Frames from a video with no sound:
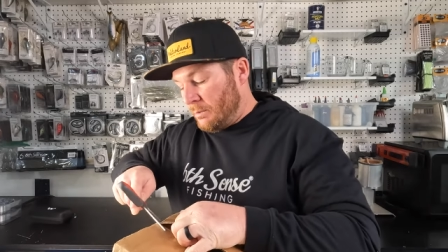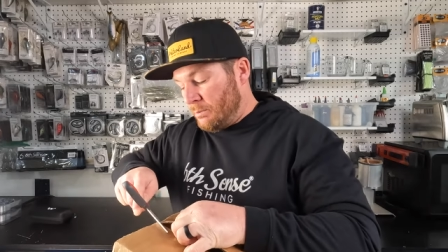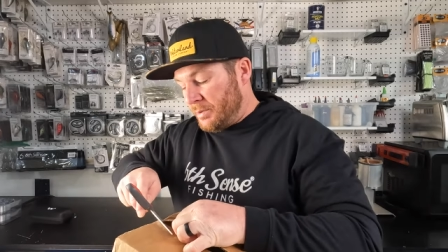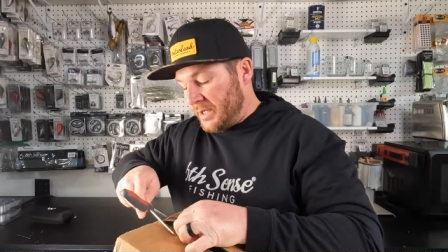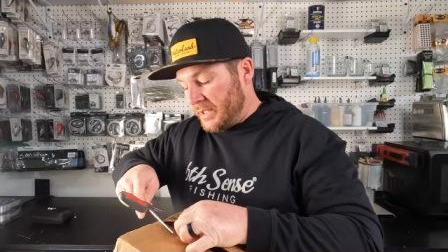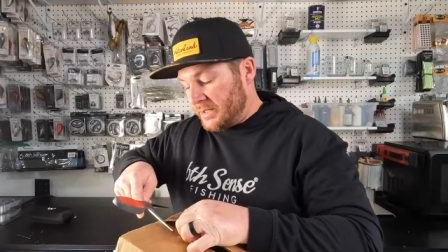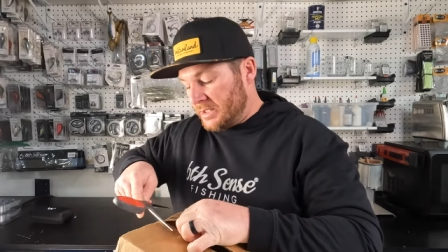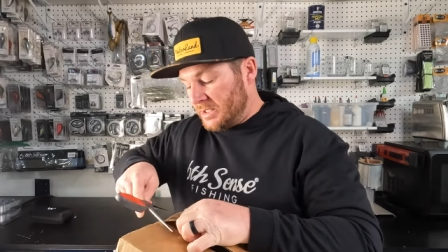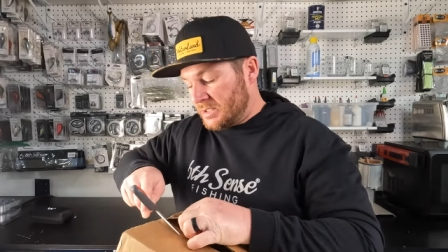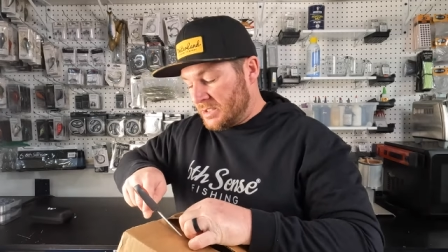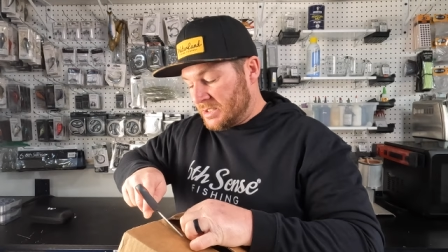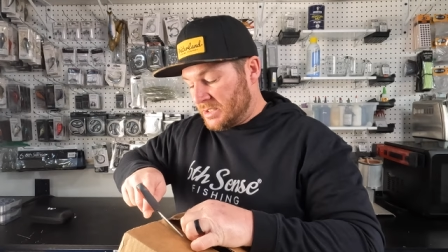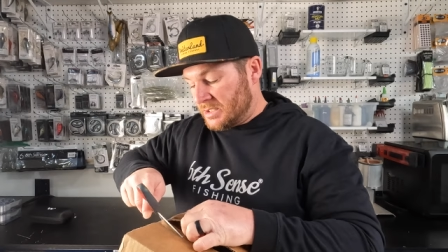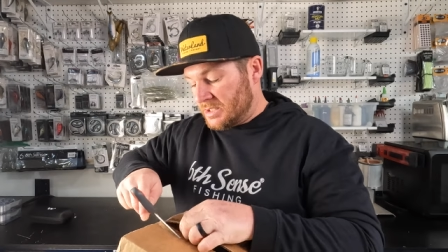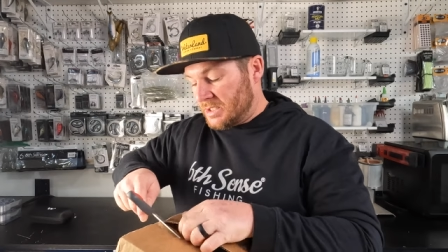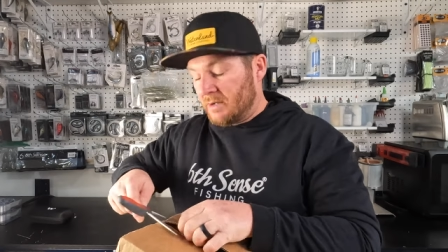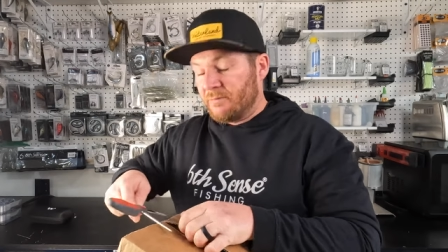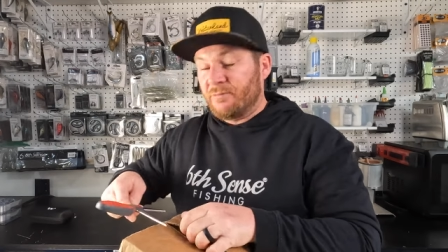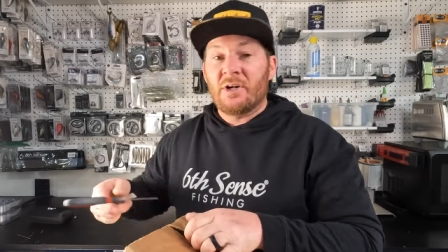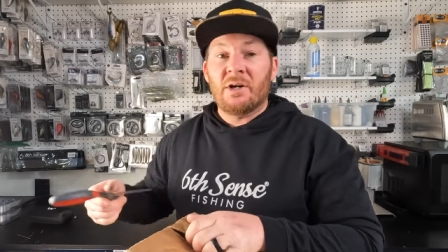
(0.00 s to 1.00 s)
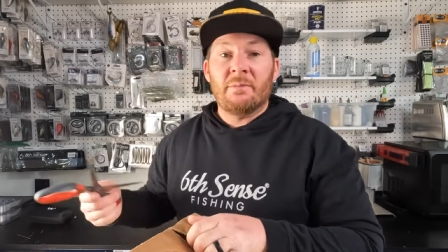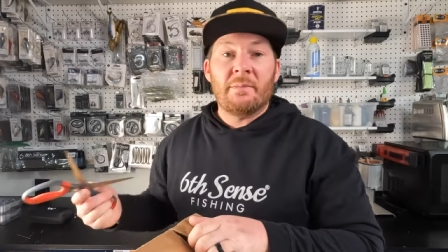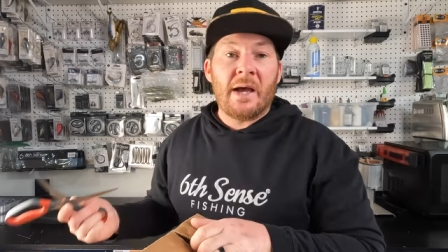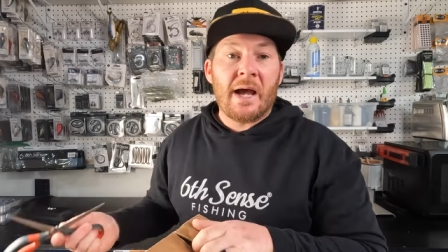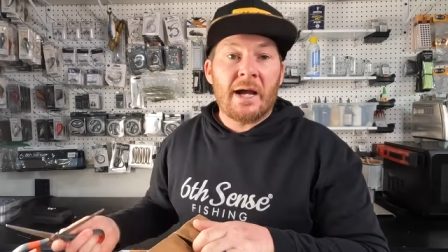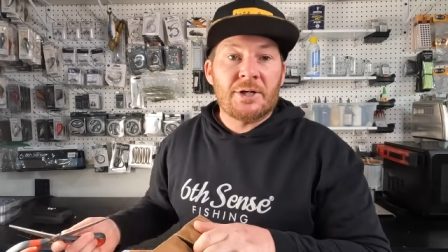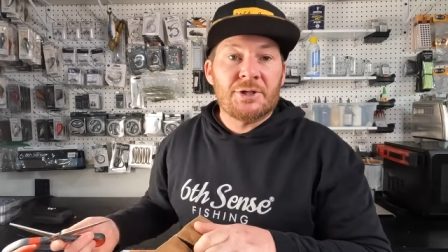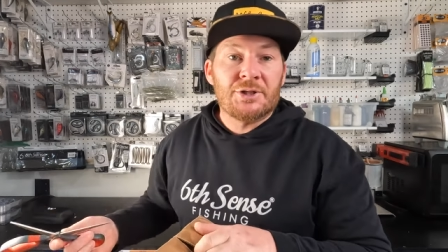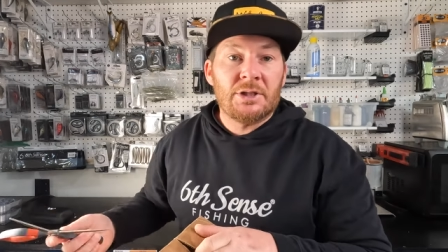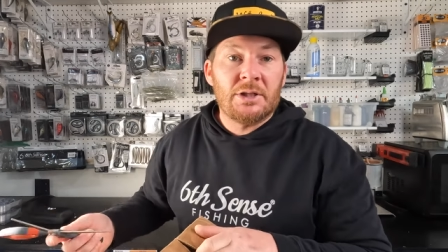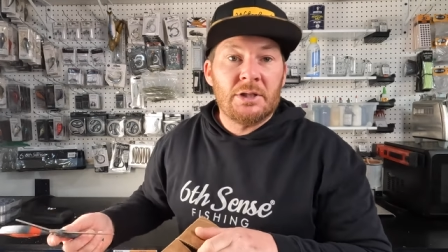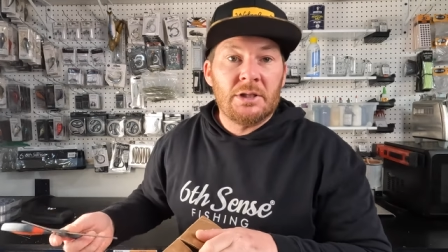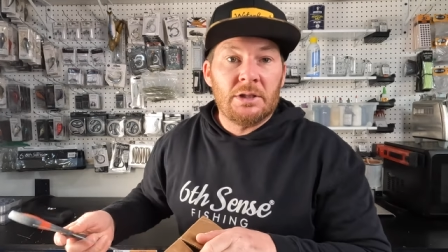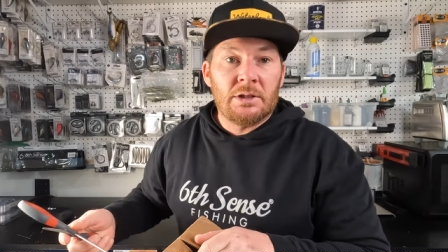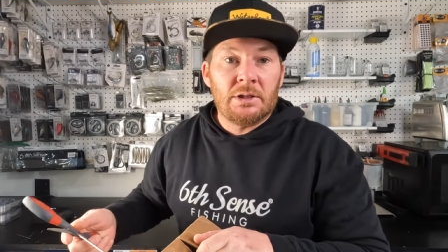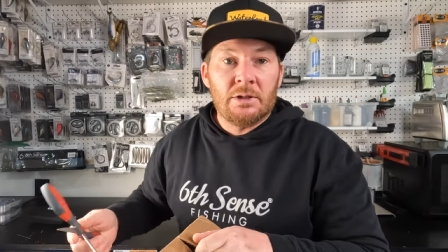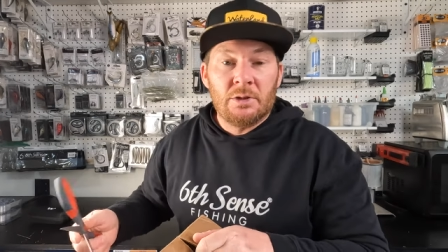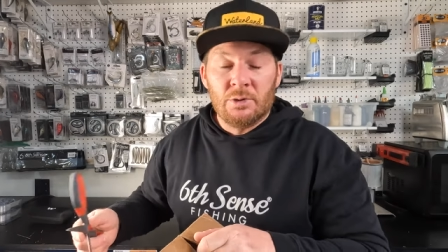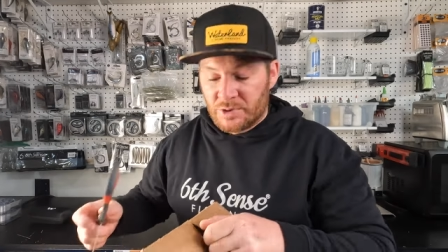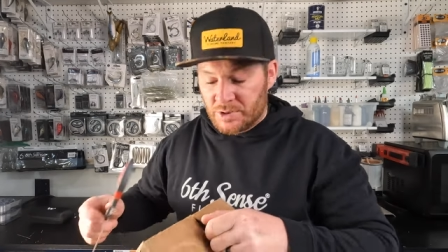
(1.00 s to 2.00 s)
But this is stuff that I'm actually
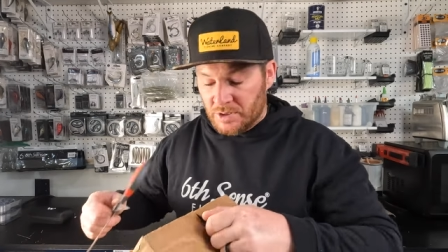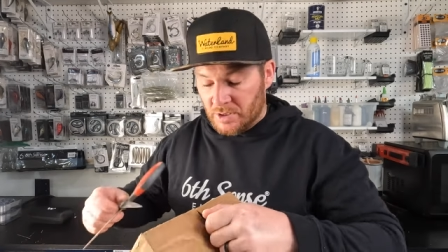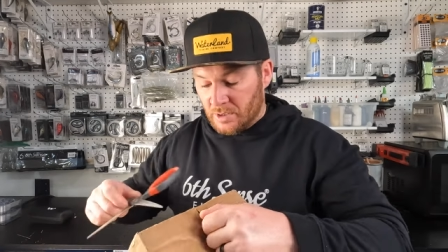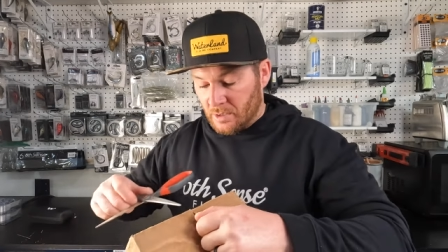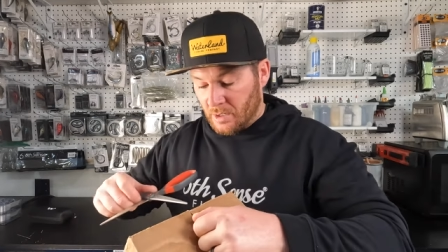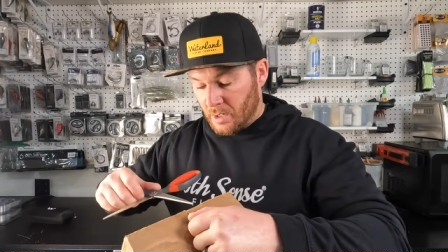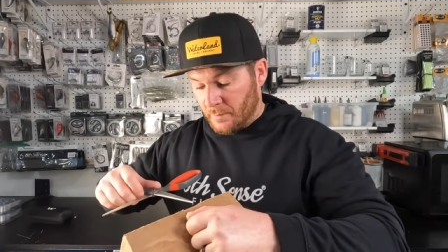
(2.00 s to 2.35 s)
using.